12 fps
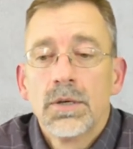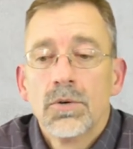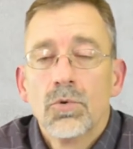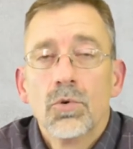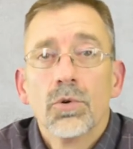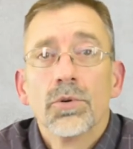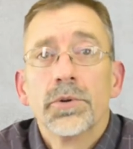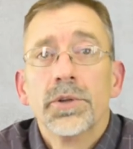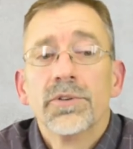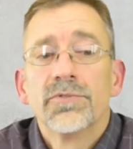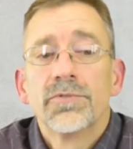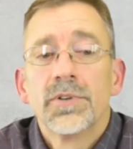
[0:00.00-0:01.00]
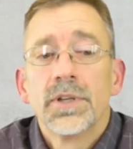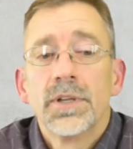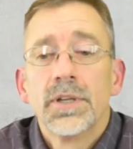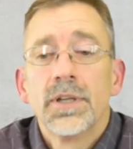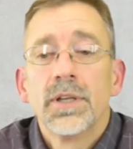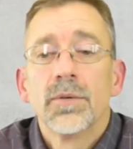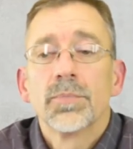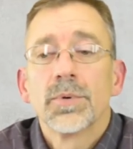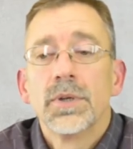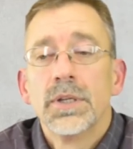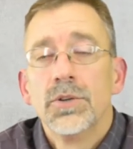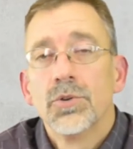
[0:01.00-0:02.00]
or if hemp
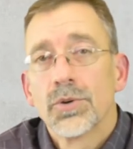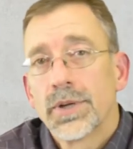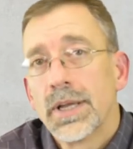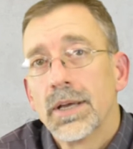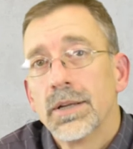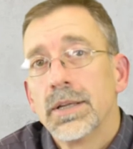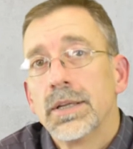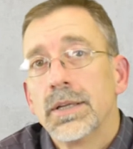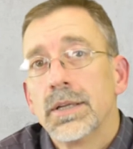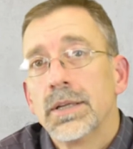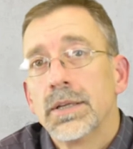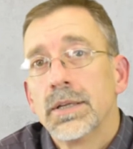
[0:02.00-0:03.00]
in your county